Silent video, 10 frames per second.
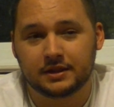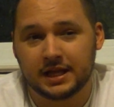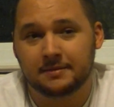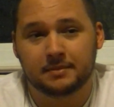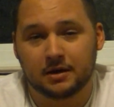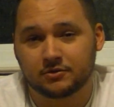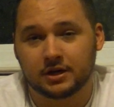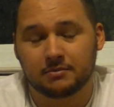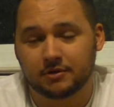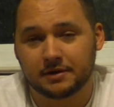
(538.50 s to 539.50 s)
them. I'll try
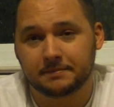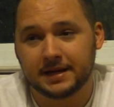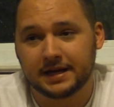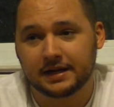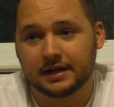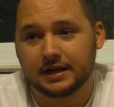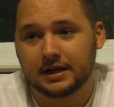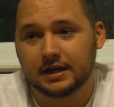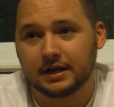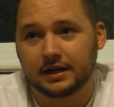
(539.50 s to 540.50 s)
to bring them back.
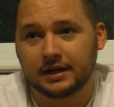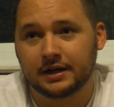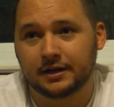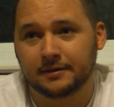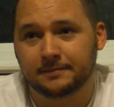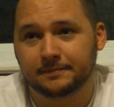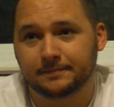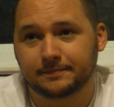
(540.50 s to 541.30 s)
Um,